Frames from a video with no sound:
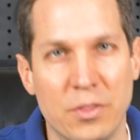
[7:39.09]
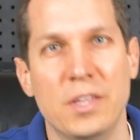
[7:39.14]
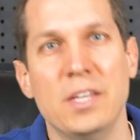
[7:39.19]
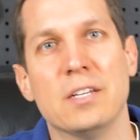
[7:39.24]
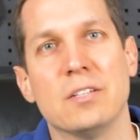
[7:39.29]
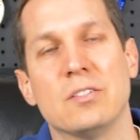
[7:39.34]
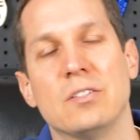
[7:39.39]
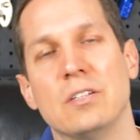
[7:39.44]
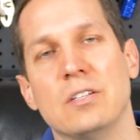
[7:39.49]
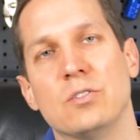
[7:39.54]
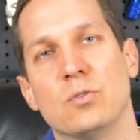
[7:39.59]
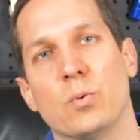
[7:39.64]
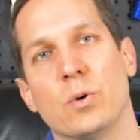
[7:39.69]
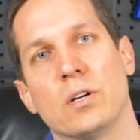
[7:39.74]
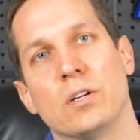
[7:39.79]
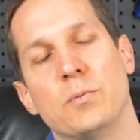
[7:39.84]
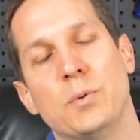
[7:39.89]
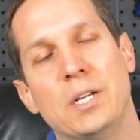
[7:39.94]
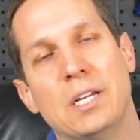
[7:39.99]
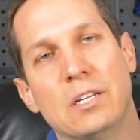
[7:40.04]
this is
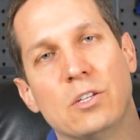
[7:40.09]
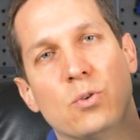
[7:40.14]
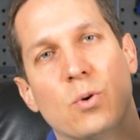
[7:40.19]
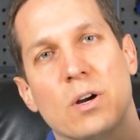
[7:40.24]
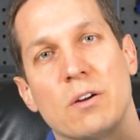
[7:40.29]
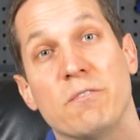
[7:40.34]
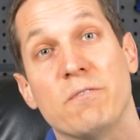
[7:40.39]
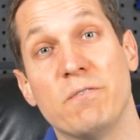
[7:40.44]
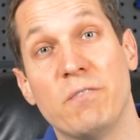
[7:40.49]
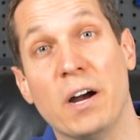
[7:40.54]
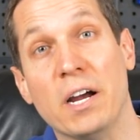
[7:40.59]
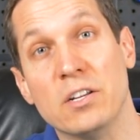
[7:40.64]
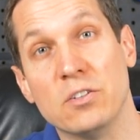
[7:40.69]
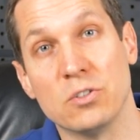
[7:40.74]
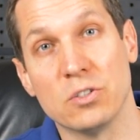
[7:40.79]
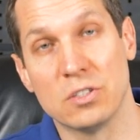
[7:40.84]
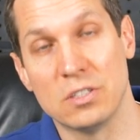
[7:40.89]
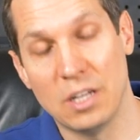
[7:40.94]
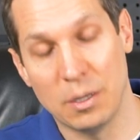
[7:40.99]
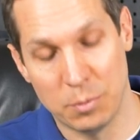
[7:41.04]
where we get to our
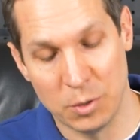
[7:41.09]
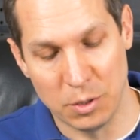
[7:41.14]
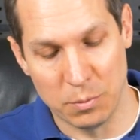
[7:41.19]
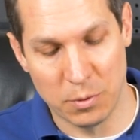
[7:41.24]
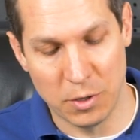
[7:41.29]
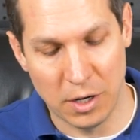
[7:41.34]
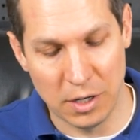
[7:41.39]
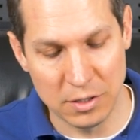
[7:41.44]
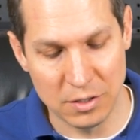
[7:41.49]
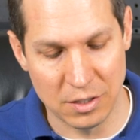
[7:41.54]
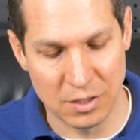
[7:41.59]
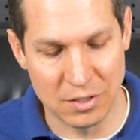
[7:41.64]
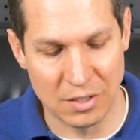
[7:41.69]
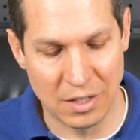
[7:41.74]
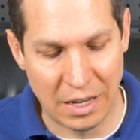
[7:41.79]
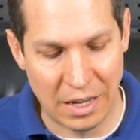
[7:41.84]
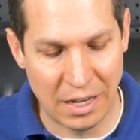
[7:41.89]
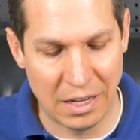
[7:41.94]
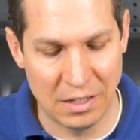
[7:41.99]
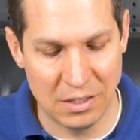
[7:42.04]
final step in the process
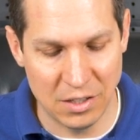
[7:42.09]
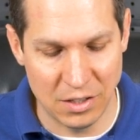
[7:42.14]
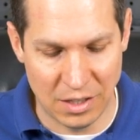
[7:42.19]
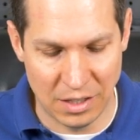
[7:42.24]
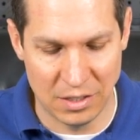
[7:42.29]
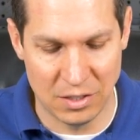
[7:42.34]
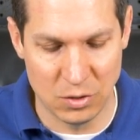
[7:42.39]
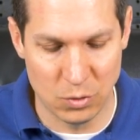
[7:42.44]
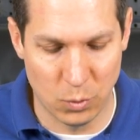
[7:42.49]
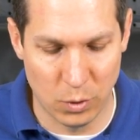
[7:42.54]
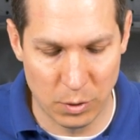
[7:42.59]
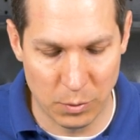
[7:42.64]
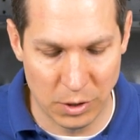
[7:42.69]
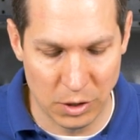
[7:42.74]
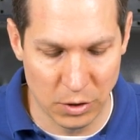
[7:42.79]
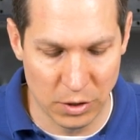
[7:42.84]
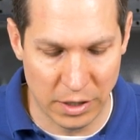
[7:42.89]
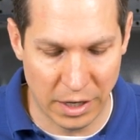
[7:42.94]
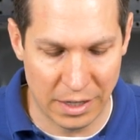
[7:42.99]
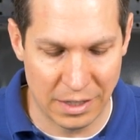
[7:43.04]
and this is where
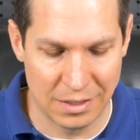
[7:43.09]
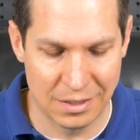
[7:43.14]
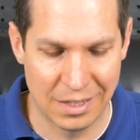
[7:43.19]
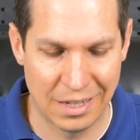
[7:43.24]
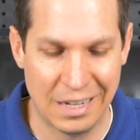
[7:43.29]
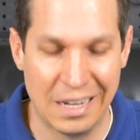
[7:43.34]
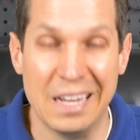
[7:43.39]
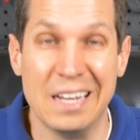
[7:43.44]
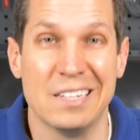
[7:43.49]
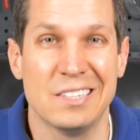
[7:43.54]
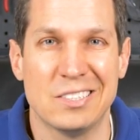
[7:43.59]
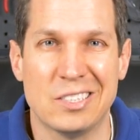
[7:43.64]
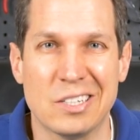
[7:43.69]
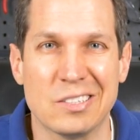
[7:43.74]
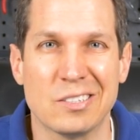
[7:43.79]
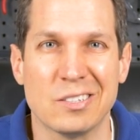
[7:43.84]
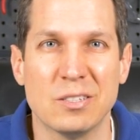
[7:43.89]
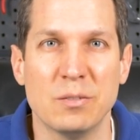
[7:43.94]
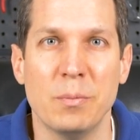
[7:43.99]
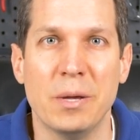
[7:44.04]
we look at it and say,
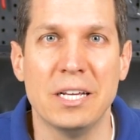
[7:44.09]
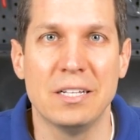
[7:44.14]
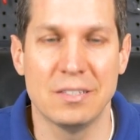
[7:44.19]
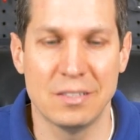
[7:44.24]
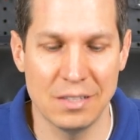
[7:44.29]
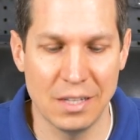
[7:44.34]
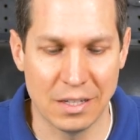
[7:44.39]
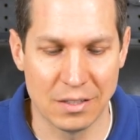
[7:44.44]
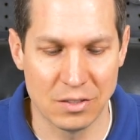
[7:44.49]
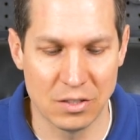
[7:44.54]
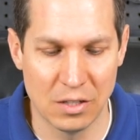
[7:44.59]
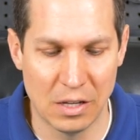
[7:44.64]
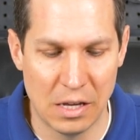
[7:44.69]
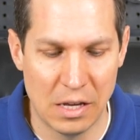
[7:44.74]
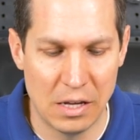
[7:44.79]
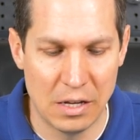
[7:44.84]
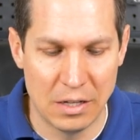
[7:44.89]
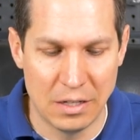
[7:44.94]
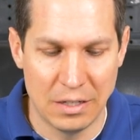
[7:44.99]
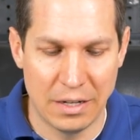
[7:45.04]
does this make sense?
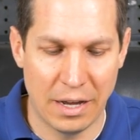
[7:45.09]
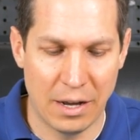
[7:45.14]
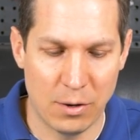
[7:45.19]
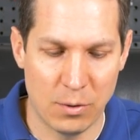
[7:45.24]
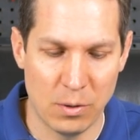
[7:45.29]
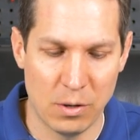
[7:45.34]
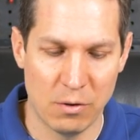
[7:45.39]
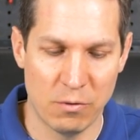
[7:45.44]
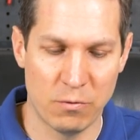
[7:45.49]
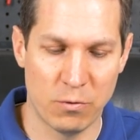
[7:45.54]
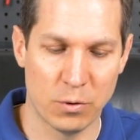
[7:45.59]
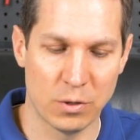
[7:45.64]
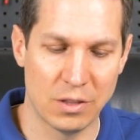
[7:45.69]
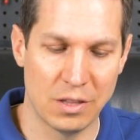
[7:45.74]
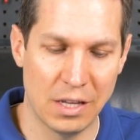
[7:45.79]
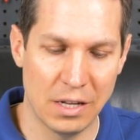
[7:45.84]
Now, for